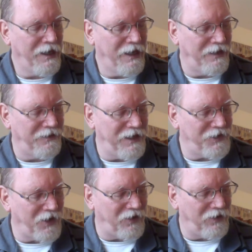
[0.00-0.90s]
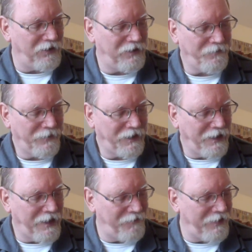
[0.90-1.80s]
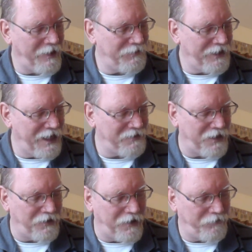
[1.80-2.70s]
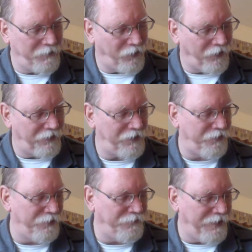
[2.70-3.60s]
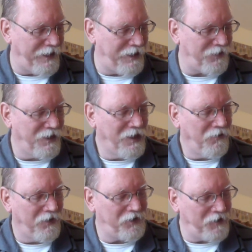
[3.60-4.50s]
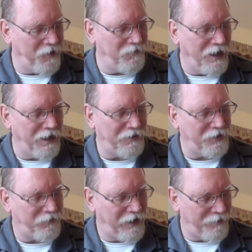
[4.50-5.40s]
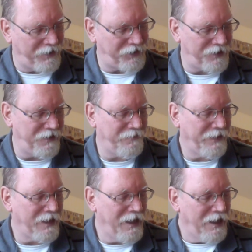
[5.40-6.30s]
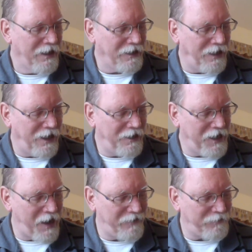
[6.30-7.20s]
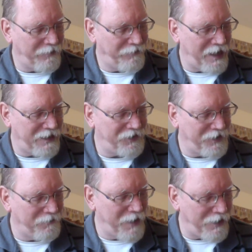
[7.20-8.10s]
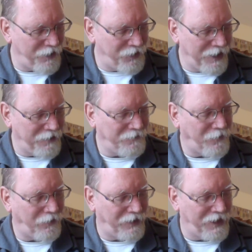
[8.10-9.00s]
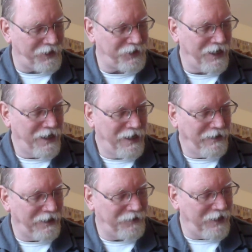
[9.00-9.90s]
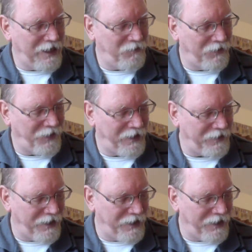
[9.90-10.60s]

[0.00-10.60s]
And these all, having obtained a good report through faith, received not the promise. God having provided some better thing for us, that they without